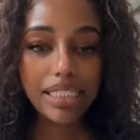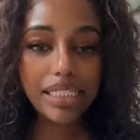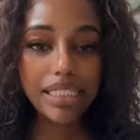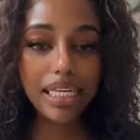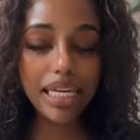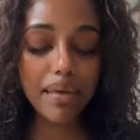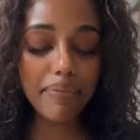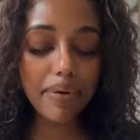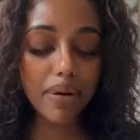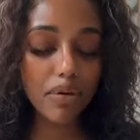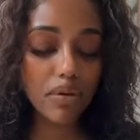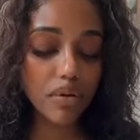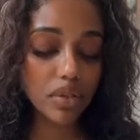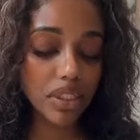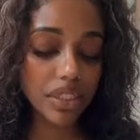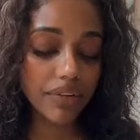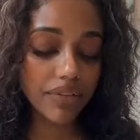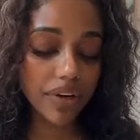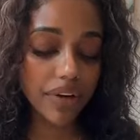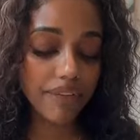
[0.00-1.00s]
Ten of
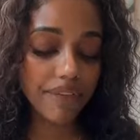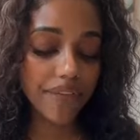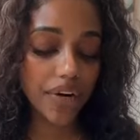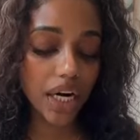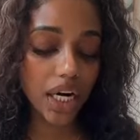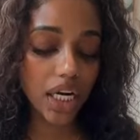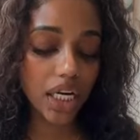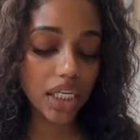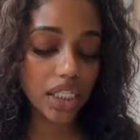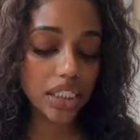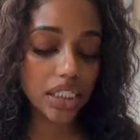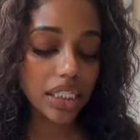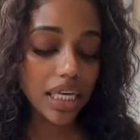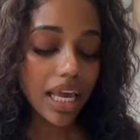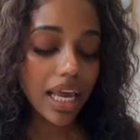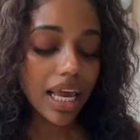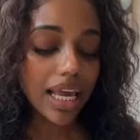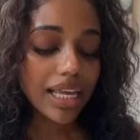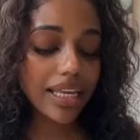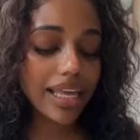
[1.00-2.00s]
Pentacles in reverse.
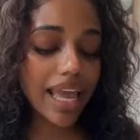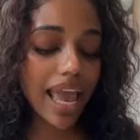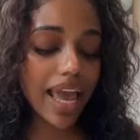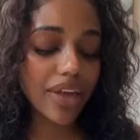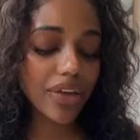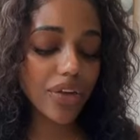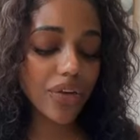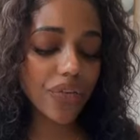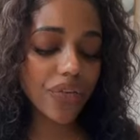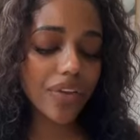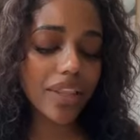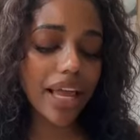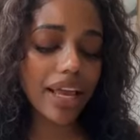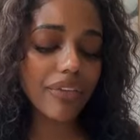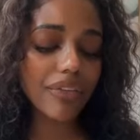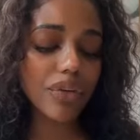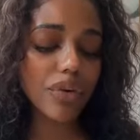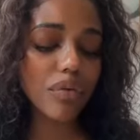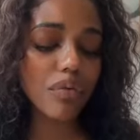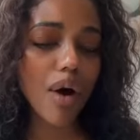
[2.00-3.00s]
Yeah, you feel like
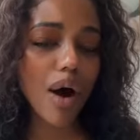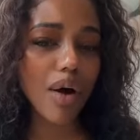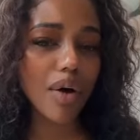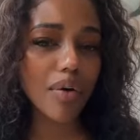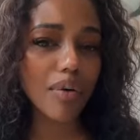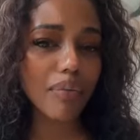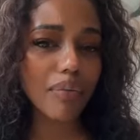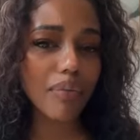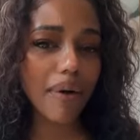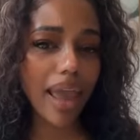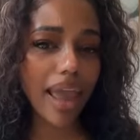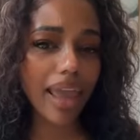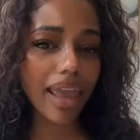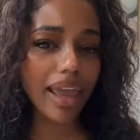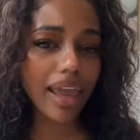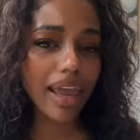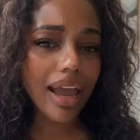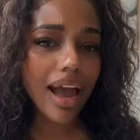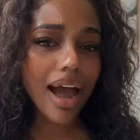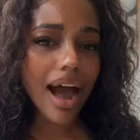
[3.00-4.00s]
if you walk
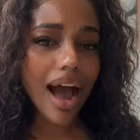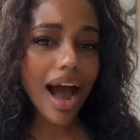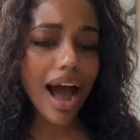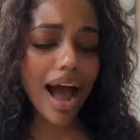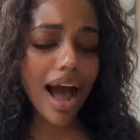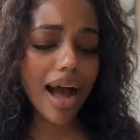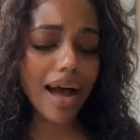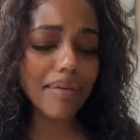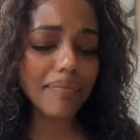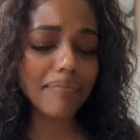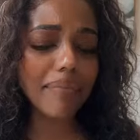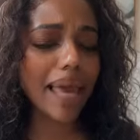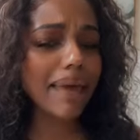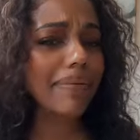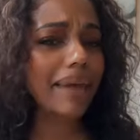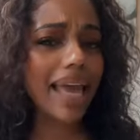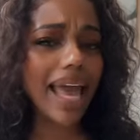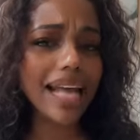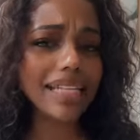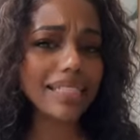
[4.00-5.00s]
away,
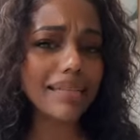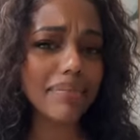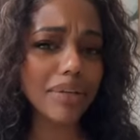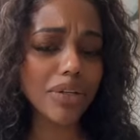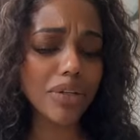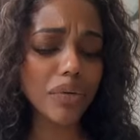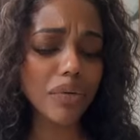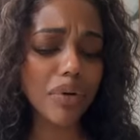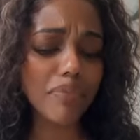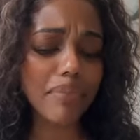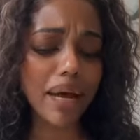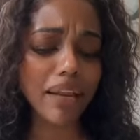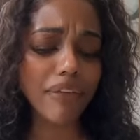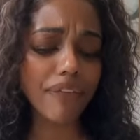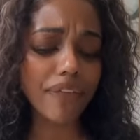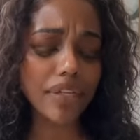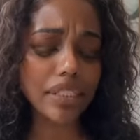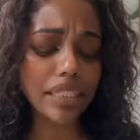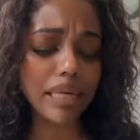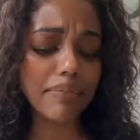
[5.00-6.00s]
maybe it has something to do with
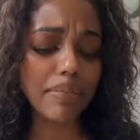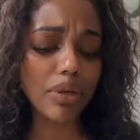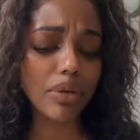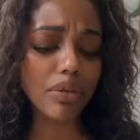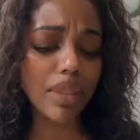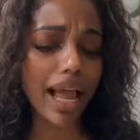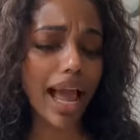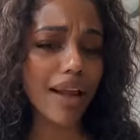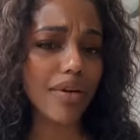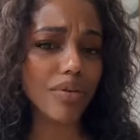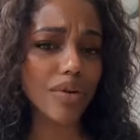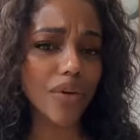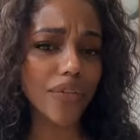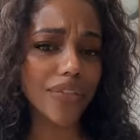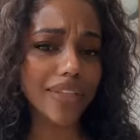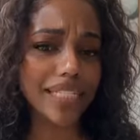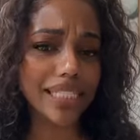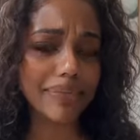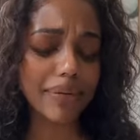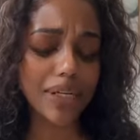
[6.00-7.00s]
money for some of you. Like, I don't know
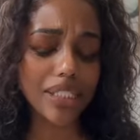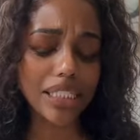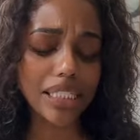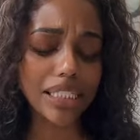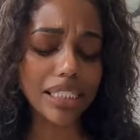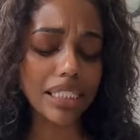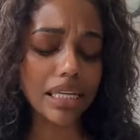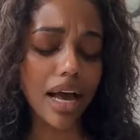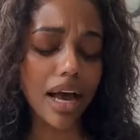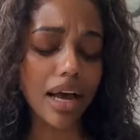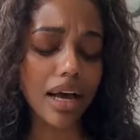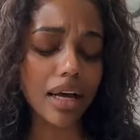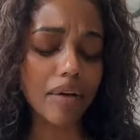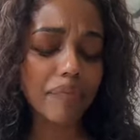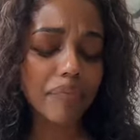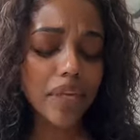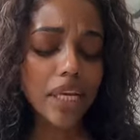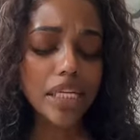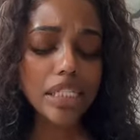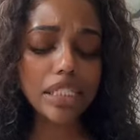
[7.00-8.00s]
if this person
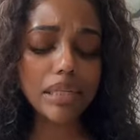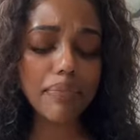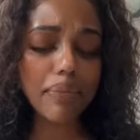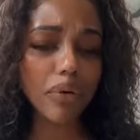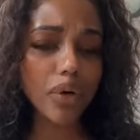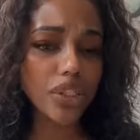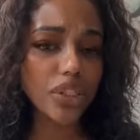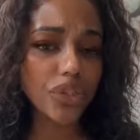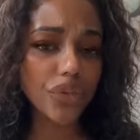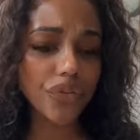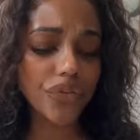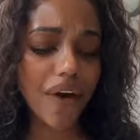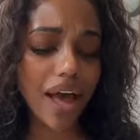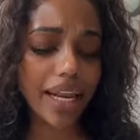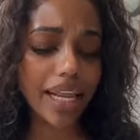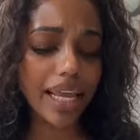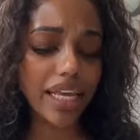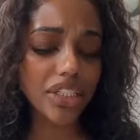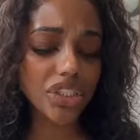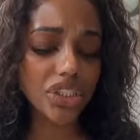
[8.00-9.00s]
supports you
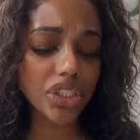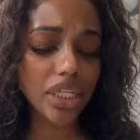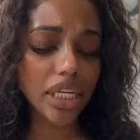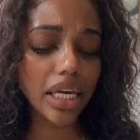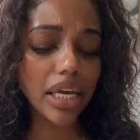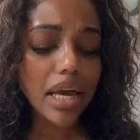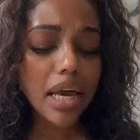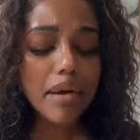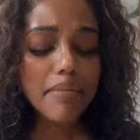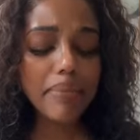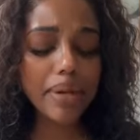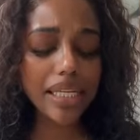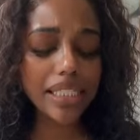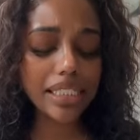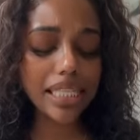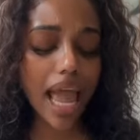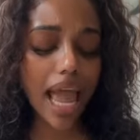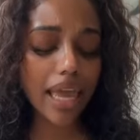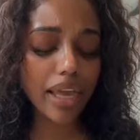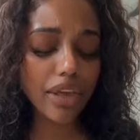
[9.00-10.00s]
financially, but
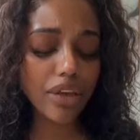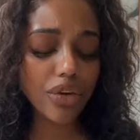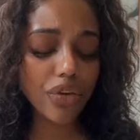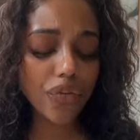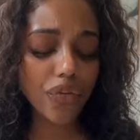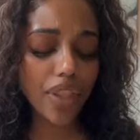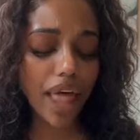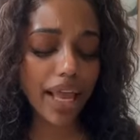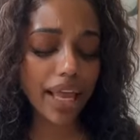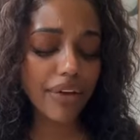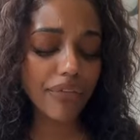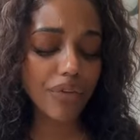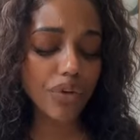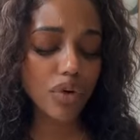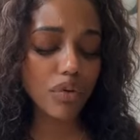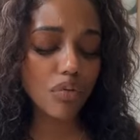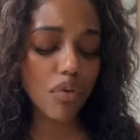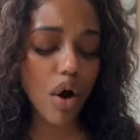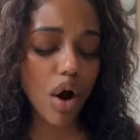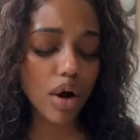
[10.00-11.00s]
it's like you feel like if
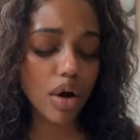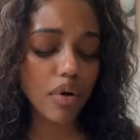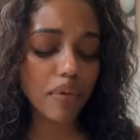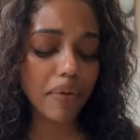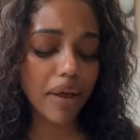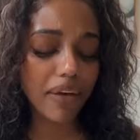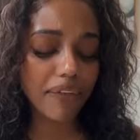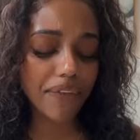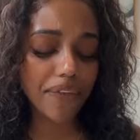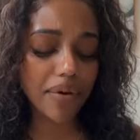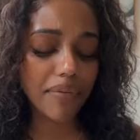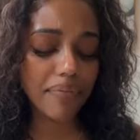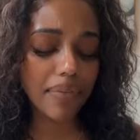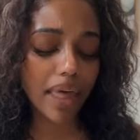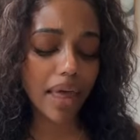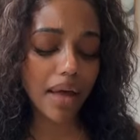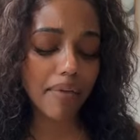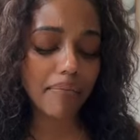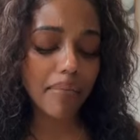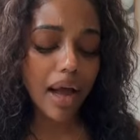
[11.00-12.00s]
you walk away from
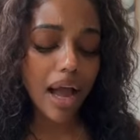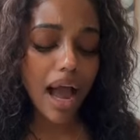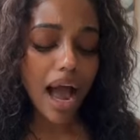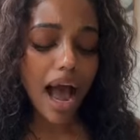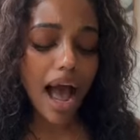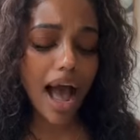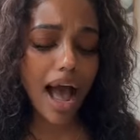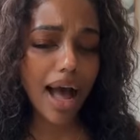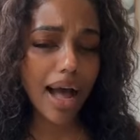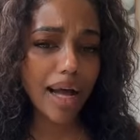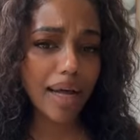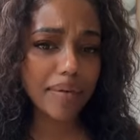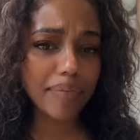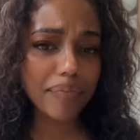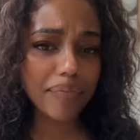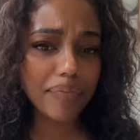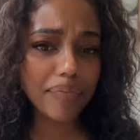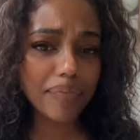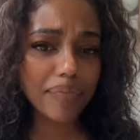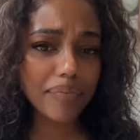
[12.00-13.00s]
them,
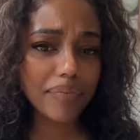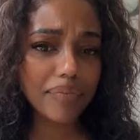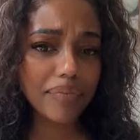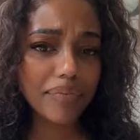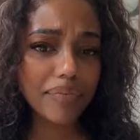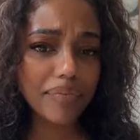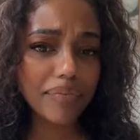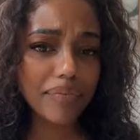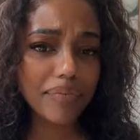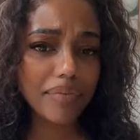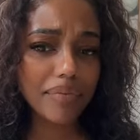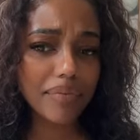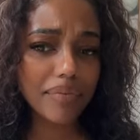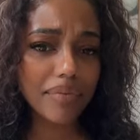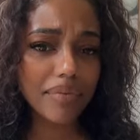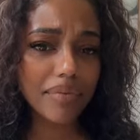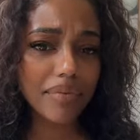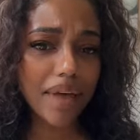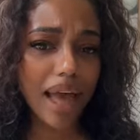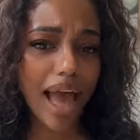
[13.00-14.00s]

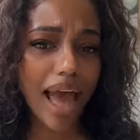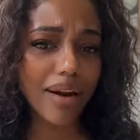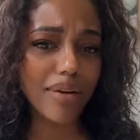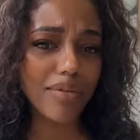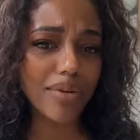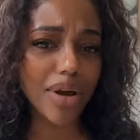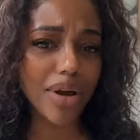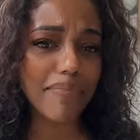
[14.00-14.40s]
I don't